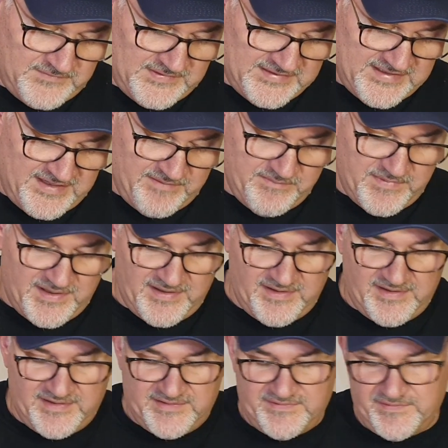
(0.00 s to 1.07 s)
Save
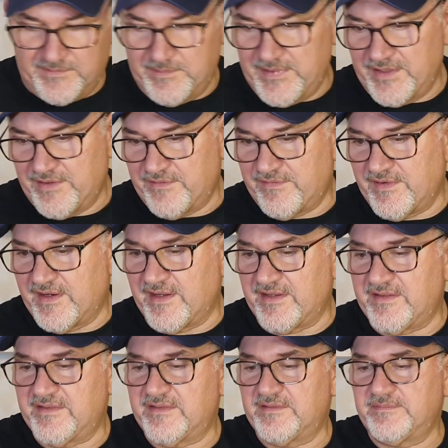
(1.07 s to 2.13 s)
my eyes for bigger
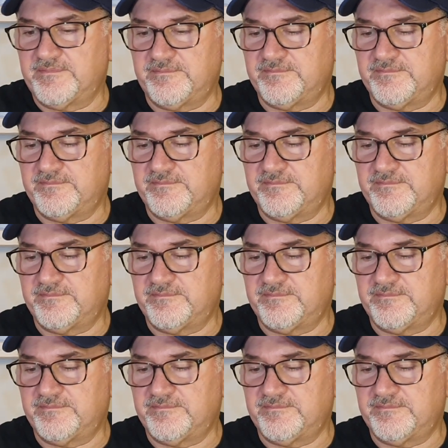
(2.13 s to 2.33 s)
flies.